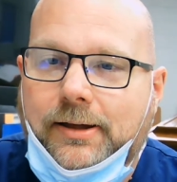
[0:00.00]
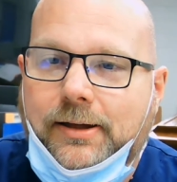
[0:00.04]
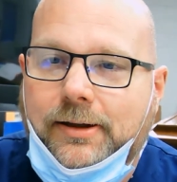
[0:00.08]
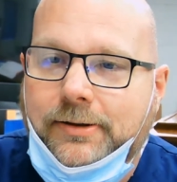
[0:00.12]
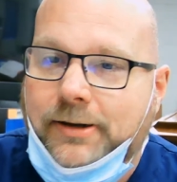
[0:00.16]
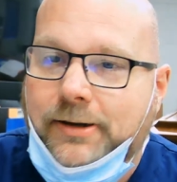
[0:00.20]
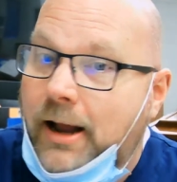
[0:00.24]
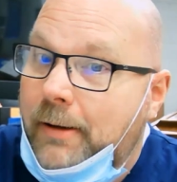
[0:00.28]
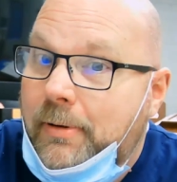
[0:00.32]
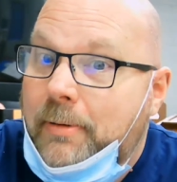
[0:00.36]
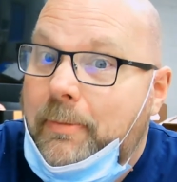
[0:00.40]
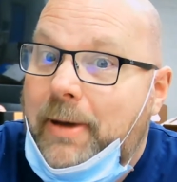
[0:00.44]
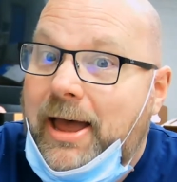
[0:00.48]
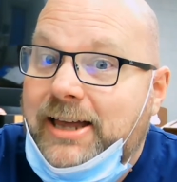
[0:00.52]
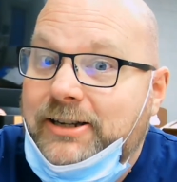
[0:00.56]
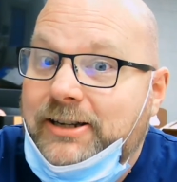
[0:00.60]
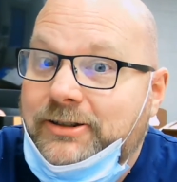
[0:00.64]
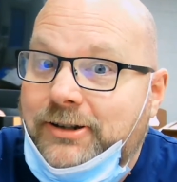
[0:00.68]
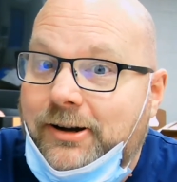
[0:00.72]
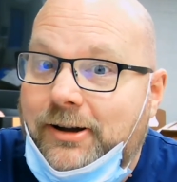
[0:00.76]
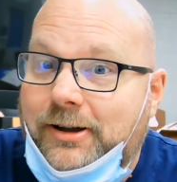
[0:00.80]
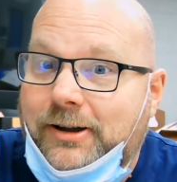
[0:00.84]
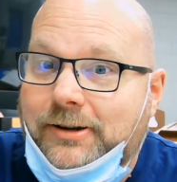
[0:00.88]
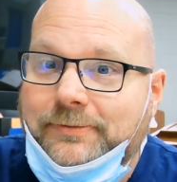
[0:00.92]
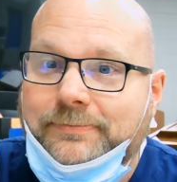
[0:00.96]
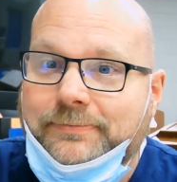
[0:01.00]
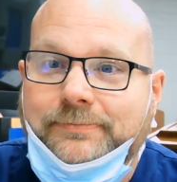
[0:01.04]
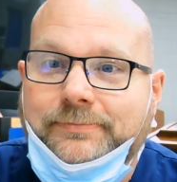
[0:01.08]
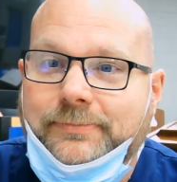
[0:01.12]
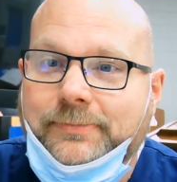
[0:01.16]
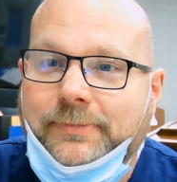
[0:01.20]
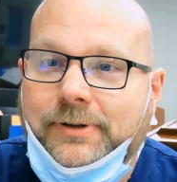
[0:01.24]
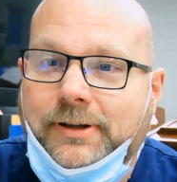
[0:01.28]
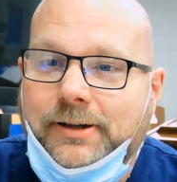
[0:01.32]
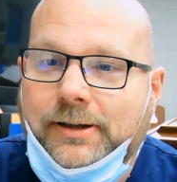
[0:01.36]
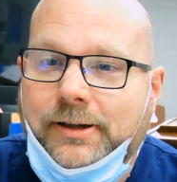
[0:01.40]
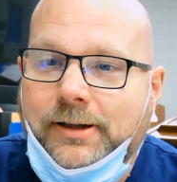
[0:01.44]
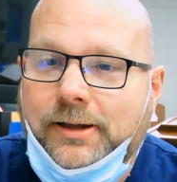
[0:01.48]
Got my mask on.
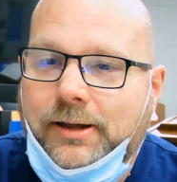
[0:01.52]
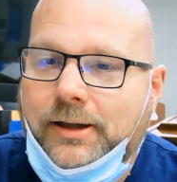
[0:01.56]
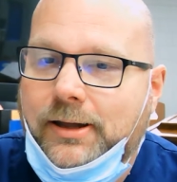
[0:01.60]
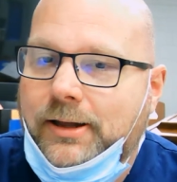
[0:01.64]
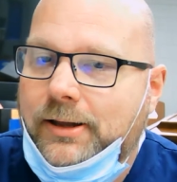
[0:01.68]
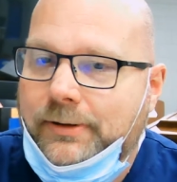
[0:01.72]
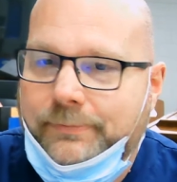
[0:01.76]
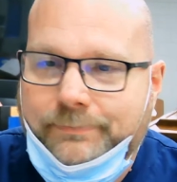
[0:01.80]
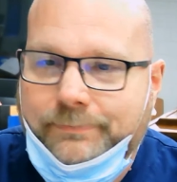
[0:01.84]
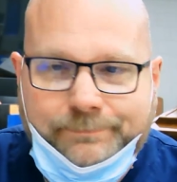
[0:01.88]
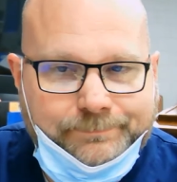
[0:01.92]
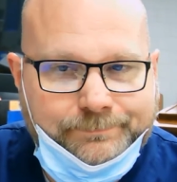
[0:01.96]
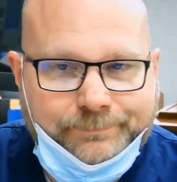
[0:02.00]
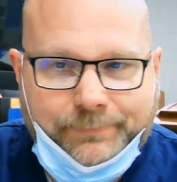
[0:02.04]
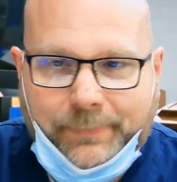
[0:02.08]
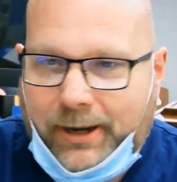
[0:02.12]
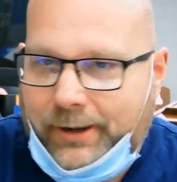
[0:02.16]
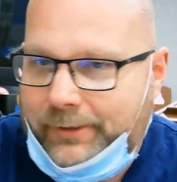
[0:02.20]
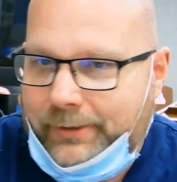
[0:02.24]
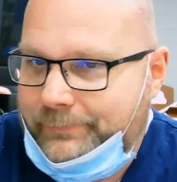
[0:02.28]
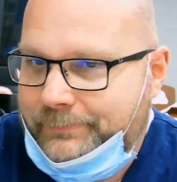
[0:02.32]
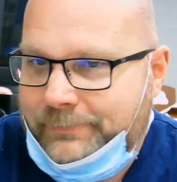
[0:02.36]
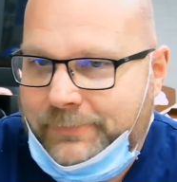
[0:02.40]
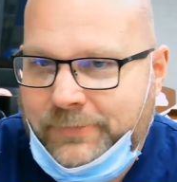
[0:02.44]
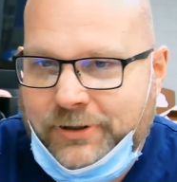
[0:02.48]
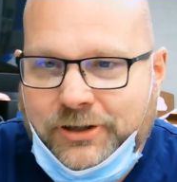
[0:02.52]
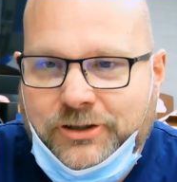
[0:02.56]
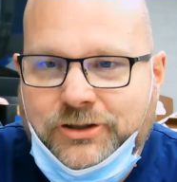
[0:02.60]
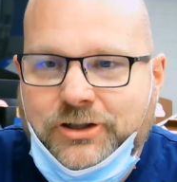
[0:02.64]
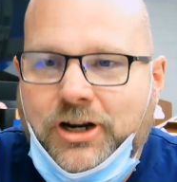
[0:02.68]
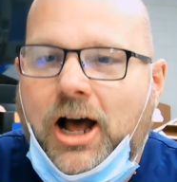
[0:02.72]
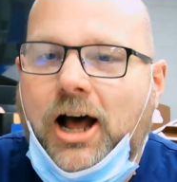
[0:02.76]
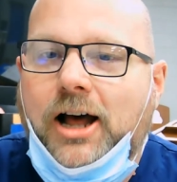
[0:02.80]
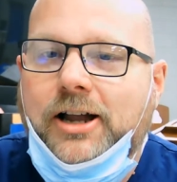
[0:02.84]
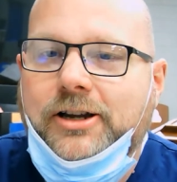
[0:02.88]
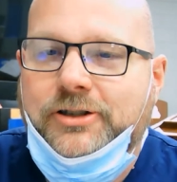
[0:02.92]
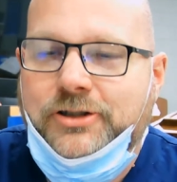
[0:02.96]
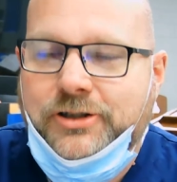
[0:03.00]
Does
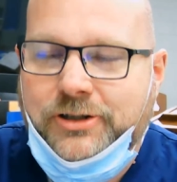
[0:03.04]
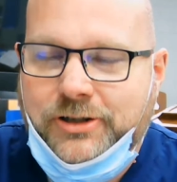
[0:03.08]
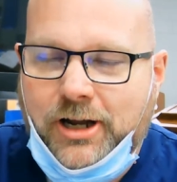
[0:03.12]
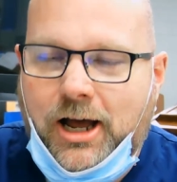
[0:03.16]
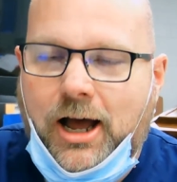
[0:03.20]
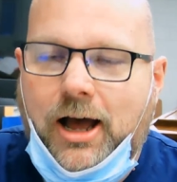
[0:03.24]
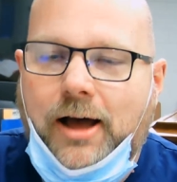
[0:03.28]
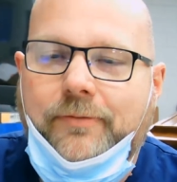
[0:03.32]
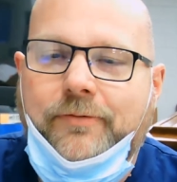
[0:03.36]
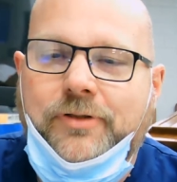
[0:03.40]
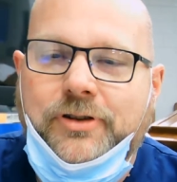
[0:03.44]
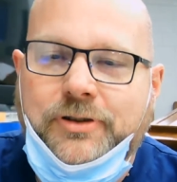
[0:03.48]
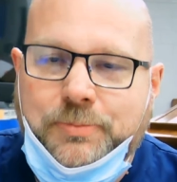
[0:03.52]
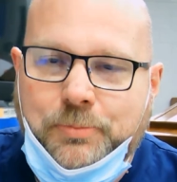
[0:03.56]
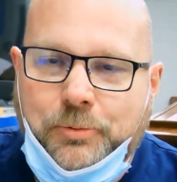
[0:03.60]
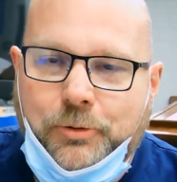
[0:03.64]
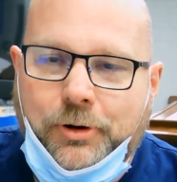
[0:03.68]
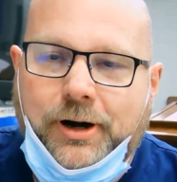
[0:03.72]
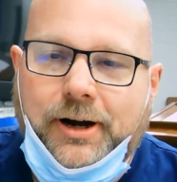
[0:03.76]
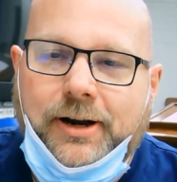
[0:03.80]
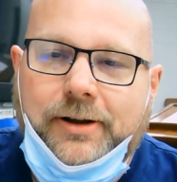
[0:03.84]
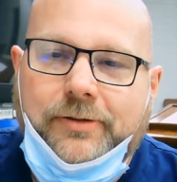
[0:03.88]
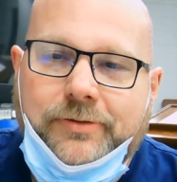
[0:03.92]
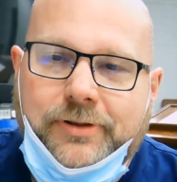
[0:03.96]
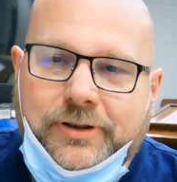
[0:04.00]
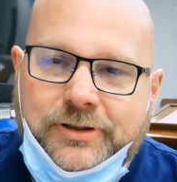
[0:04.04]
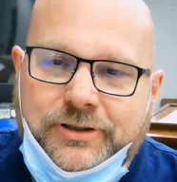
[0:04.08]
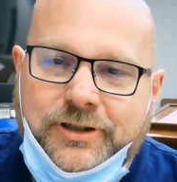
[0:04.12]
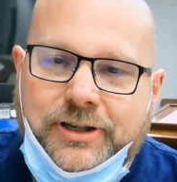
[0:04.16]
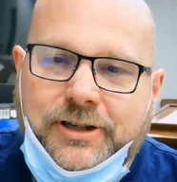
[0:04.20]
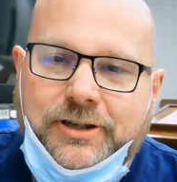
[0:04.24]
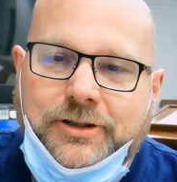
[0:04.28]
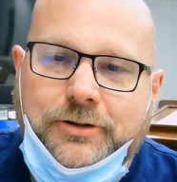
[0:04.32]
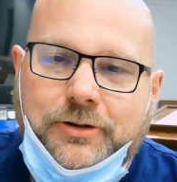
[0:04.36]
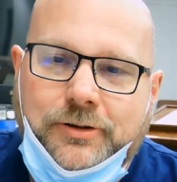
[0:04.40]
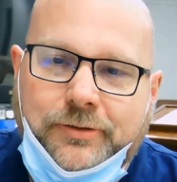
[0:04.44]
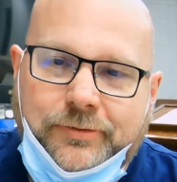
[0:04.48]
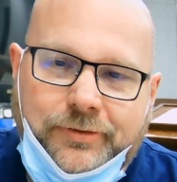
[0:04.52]
not stop the spread of
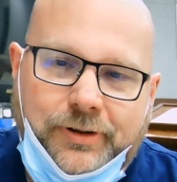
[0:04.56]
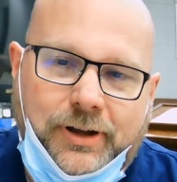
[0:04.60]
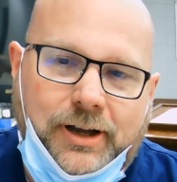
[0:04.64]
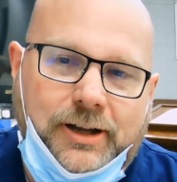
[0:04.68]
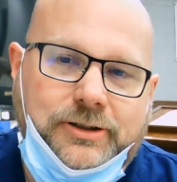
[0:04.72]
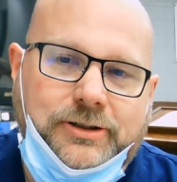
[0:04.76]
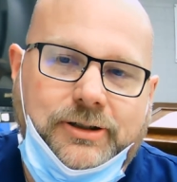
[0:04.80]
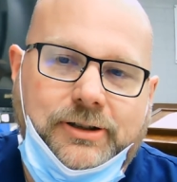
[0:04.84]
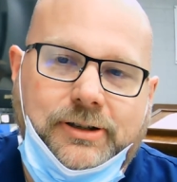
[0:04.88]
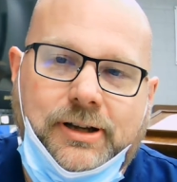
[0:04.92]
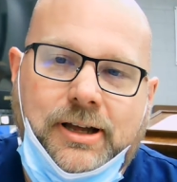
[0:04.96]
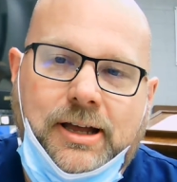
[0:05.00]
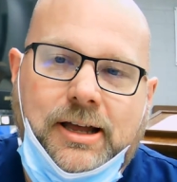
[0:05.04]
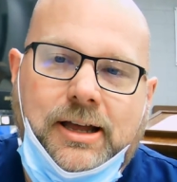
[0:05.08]
disease or infection.